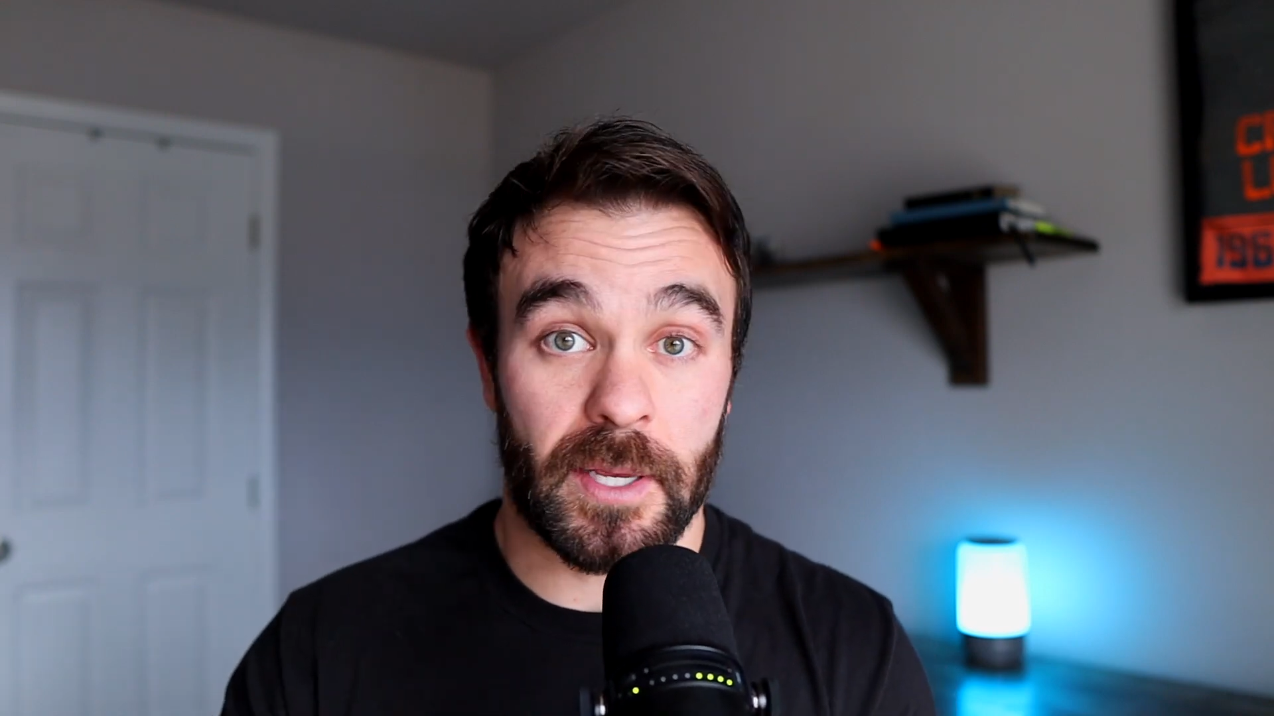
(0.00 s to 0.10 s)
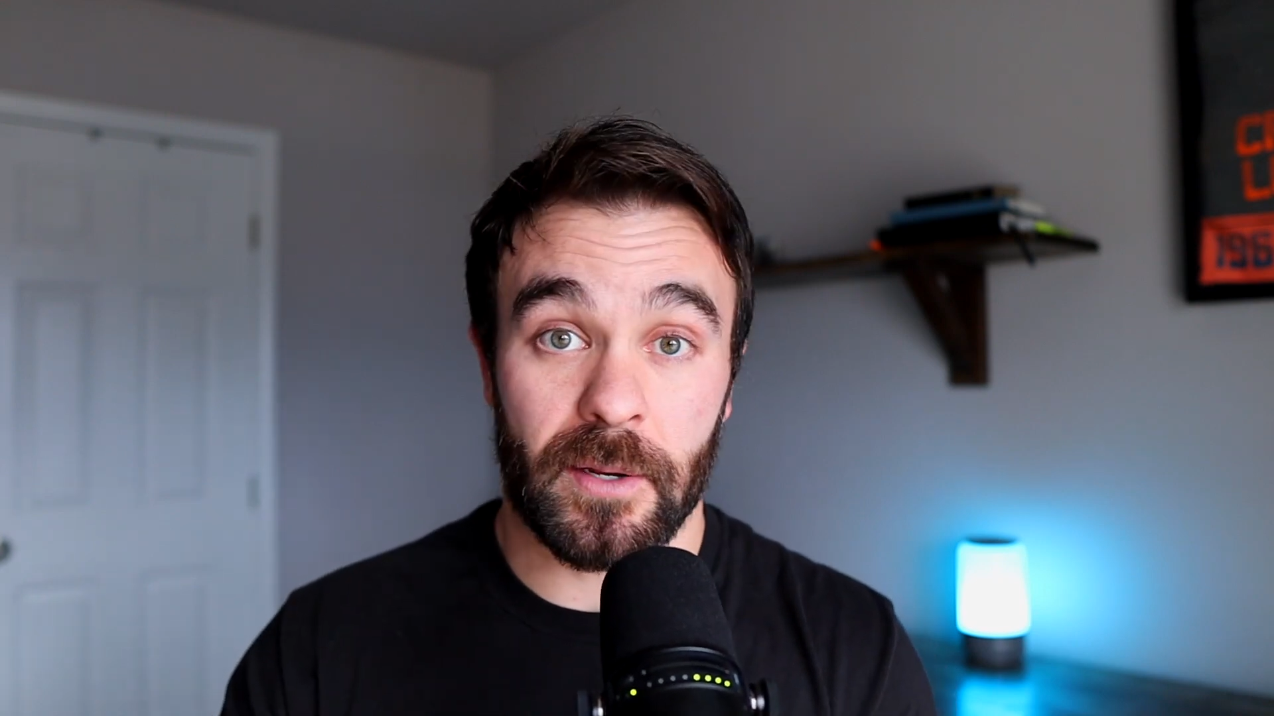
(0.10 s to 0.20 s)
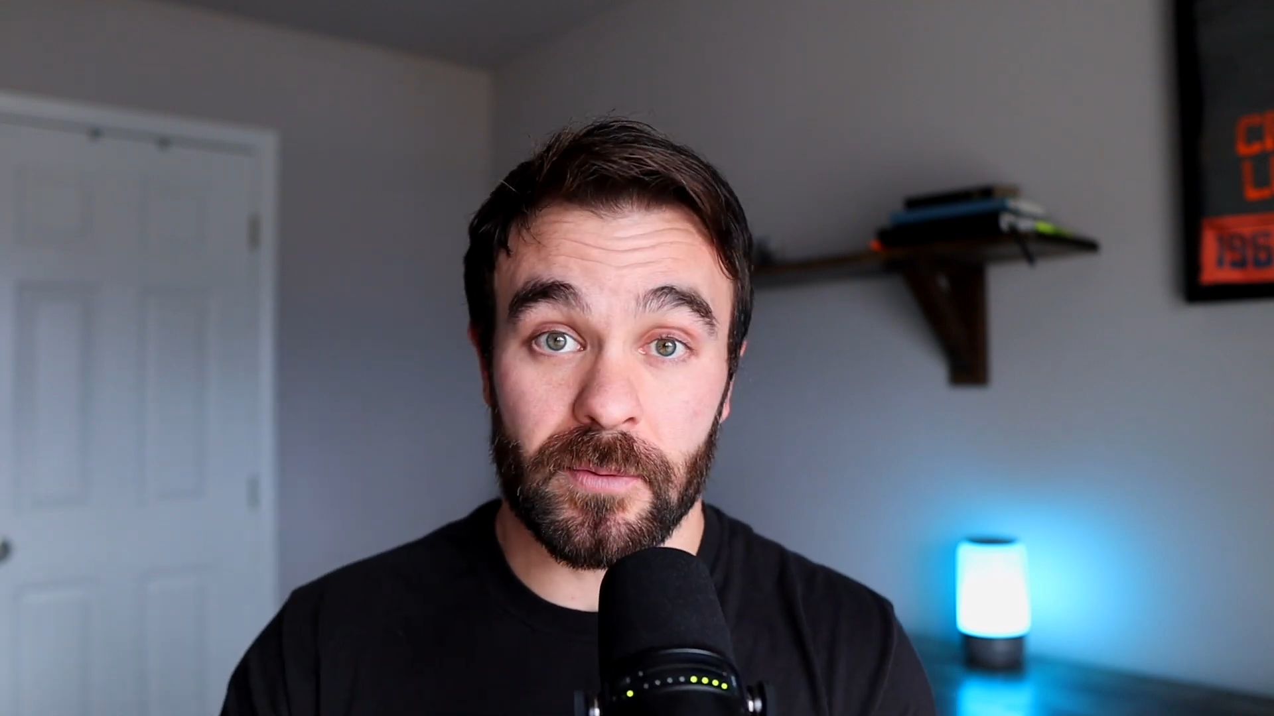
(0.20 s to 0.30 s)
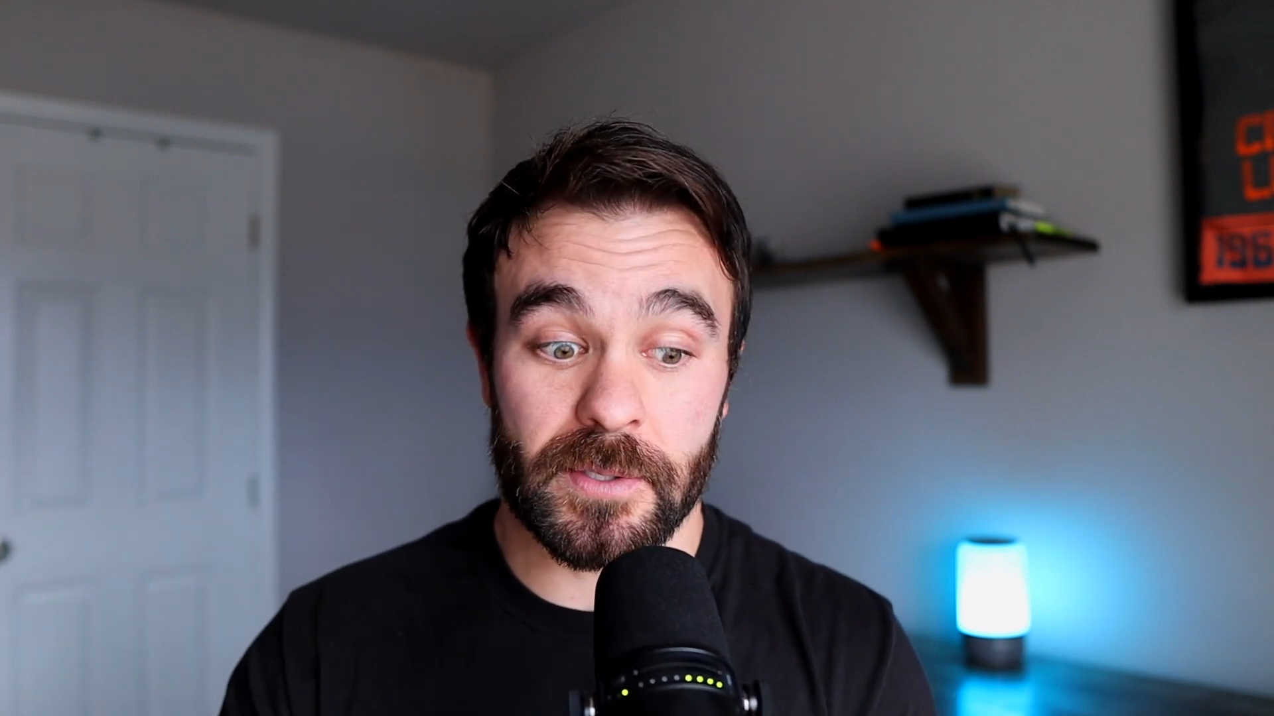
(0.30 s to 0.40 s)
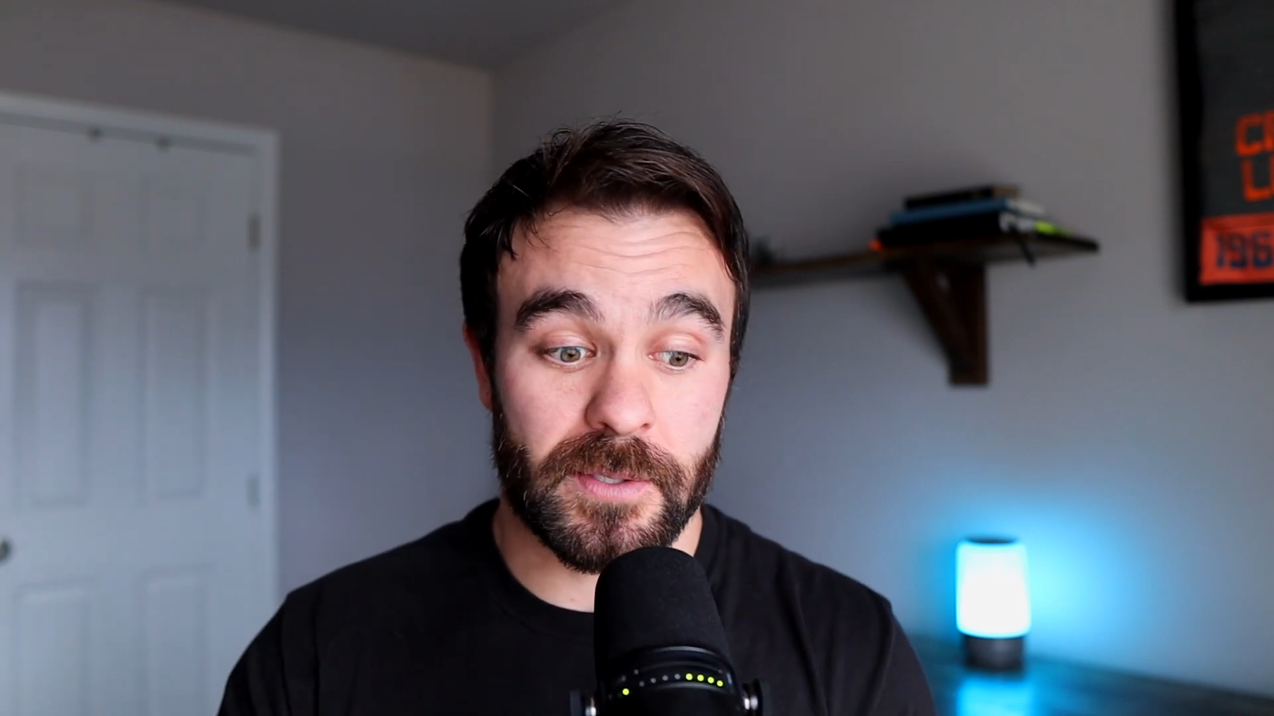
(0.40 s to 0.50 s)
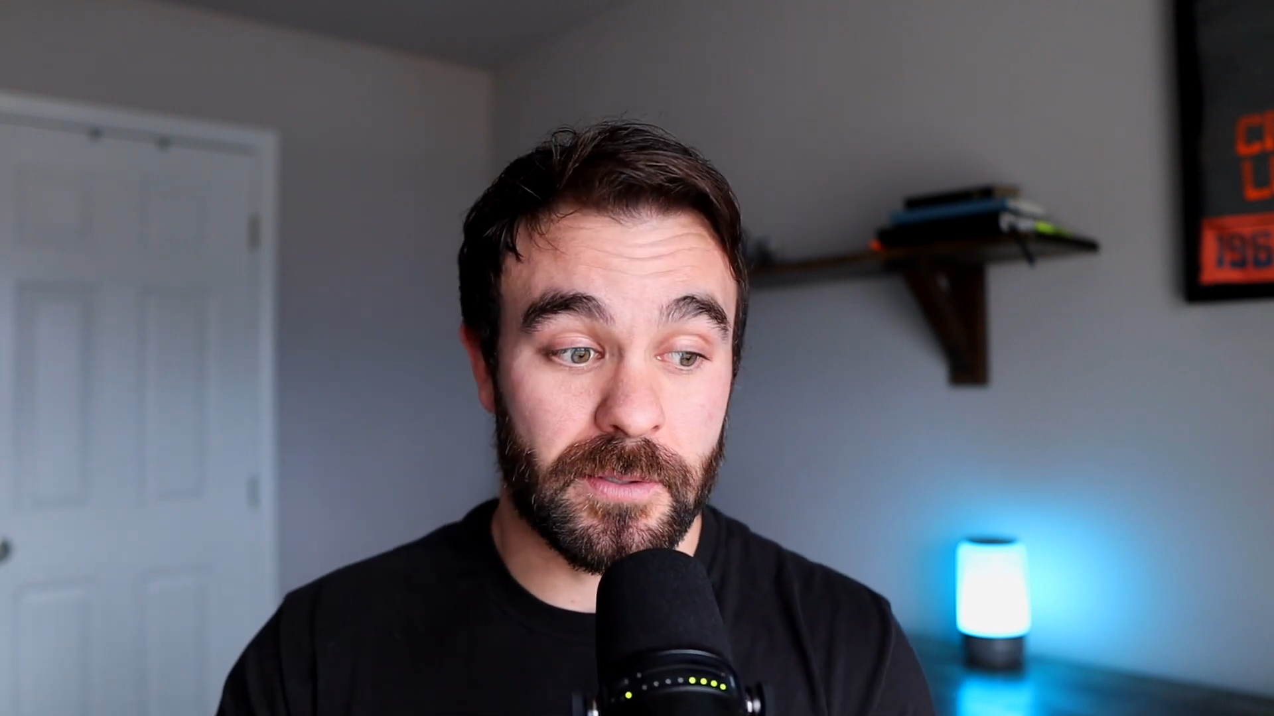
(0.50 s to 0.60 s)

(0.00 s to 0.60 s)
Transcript: and it was was